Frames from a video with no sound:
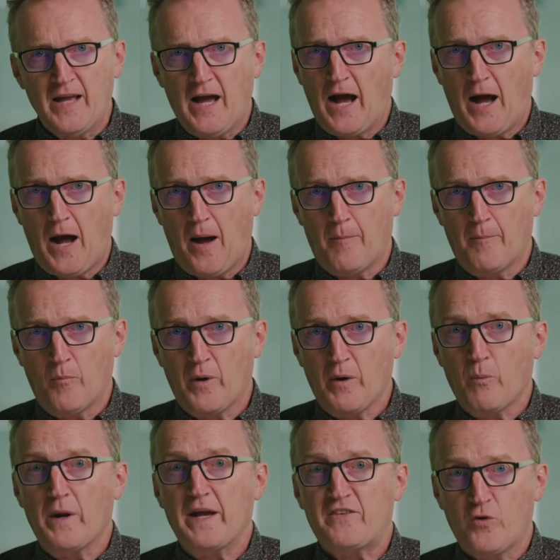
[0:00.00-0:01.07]

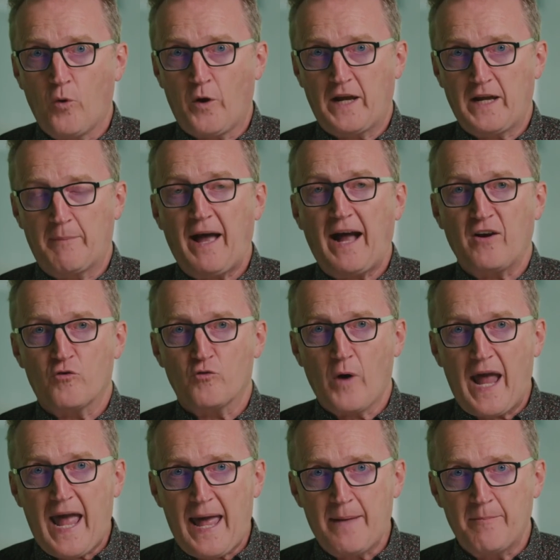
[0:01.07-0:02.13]
where we're talking about
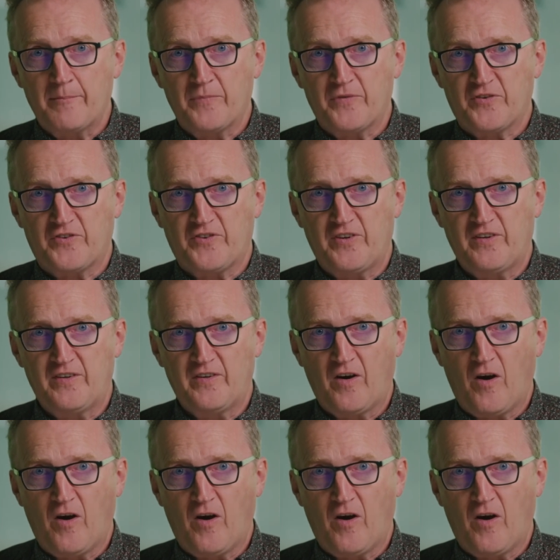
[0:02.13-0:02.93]
grams